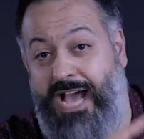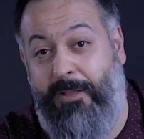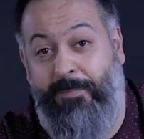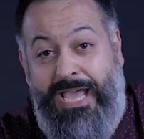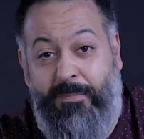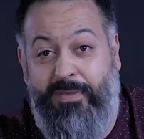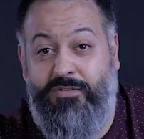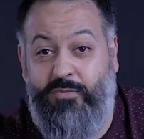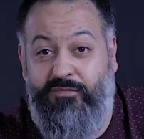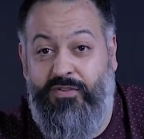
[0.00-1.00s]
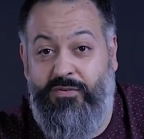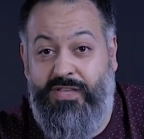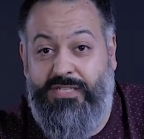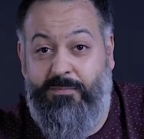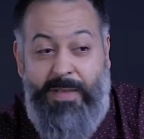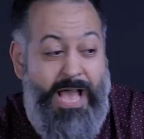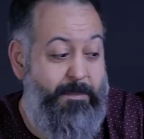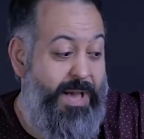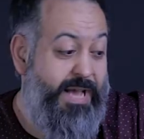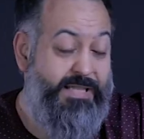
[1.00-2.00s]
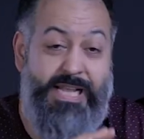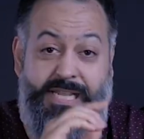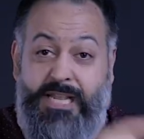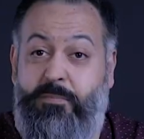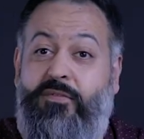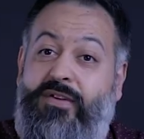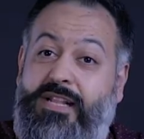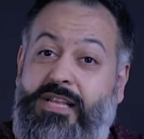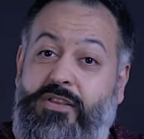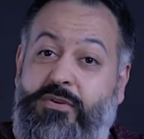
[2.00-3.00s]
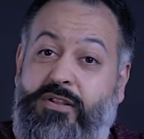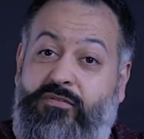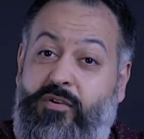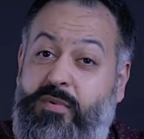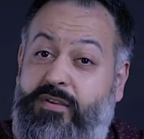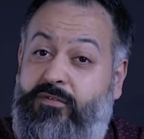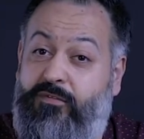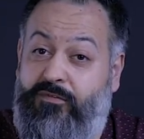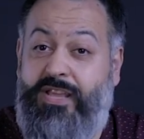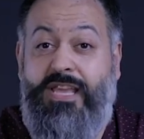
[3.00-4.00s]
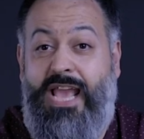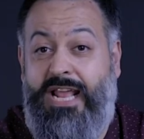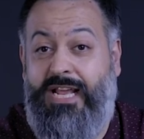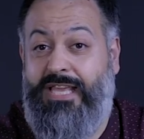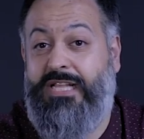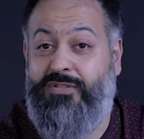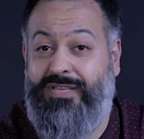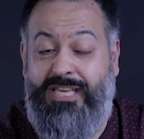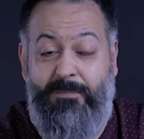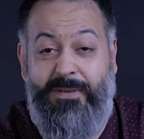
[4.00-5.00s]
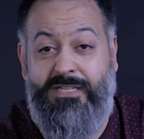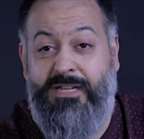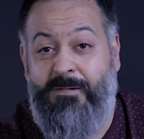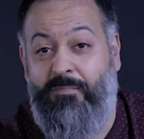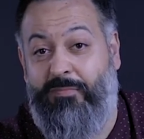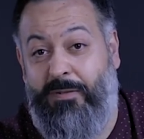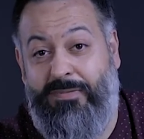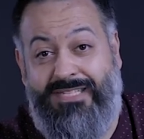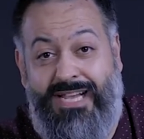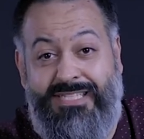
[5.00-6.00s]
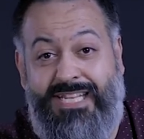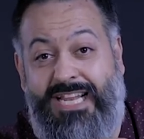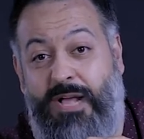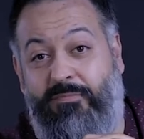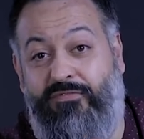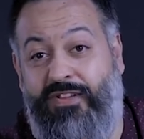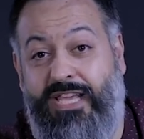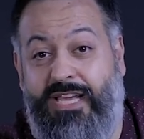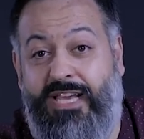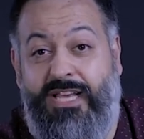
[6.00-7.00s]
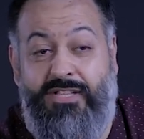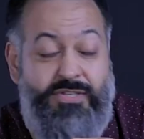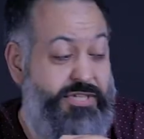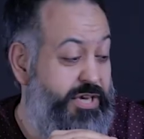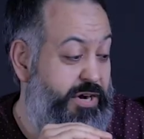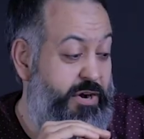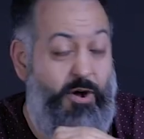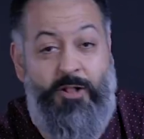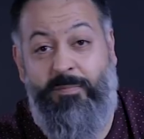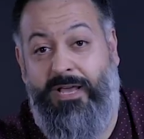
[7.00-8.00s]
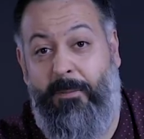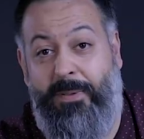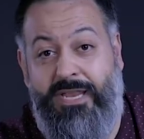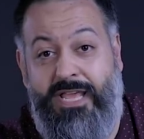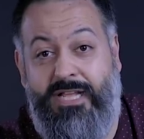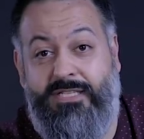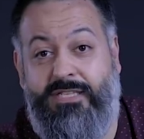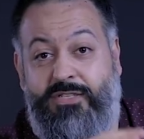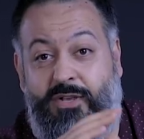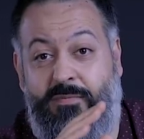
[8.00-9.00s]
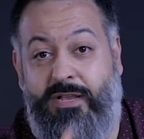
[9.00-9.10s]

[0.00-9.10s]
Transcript: not paying me to review this backpack. They did provide the unit for me for free and I get to keep it. But besides that, I'm free to share all my opinions. So I'm